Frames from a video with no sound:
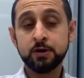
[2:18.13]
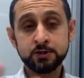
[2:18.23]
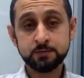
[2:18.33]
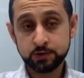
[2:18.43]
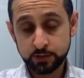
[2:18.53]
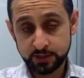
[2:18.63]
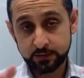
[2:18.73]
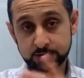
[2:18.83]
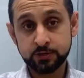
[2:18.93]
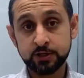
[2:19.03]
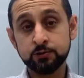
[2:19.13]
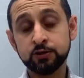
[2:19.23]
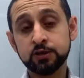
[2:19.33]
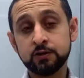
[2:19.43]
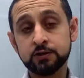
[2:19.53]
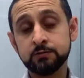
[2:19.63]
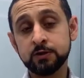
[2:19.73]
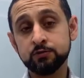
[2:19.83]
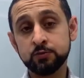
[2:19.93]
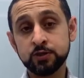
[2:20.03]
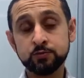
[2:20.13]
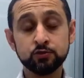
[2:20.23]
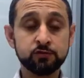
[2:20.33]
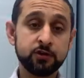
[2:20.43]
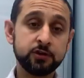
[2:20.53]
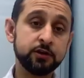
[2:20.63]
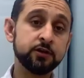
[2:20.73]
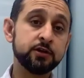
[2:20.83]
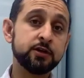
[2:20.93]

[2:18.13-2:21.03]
I spend 20 hours a week looking after my property portfolio,